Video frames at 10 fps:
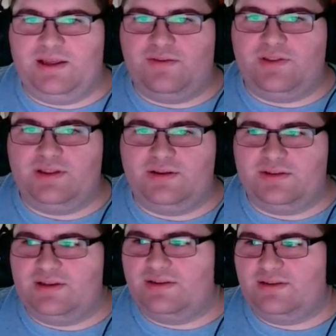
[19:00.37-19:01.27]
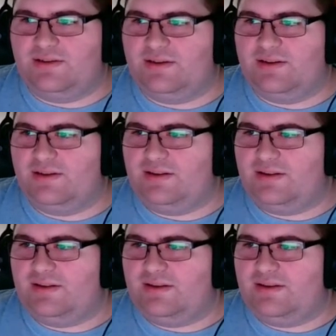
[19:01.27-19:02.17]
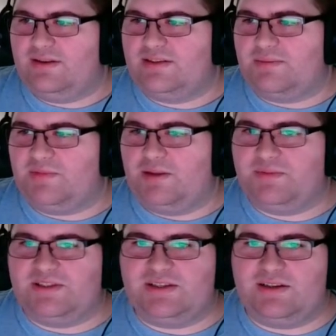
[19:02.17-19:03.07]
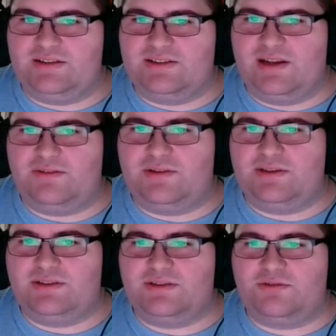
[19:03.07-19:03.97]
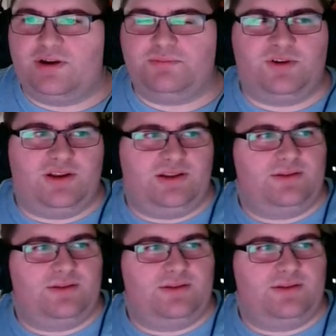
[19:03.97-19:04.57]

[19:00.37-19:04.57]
everything. Hold on. Sometimes Excel does not want to cooperate.